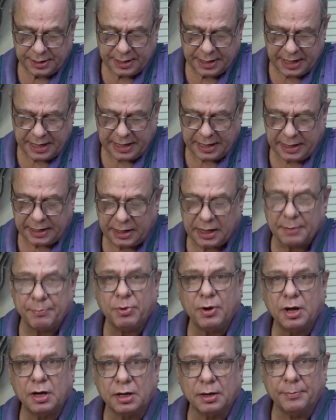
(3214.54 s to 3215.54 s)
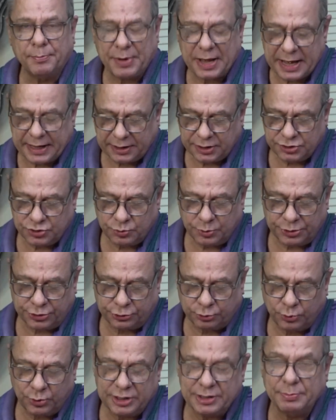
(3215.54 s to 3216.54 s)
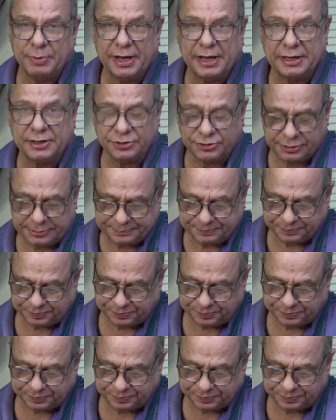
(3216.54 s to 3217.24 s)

and I bought a package with 3 bays.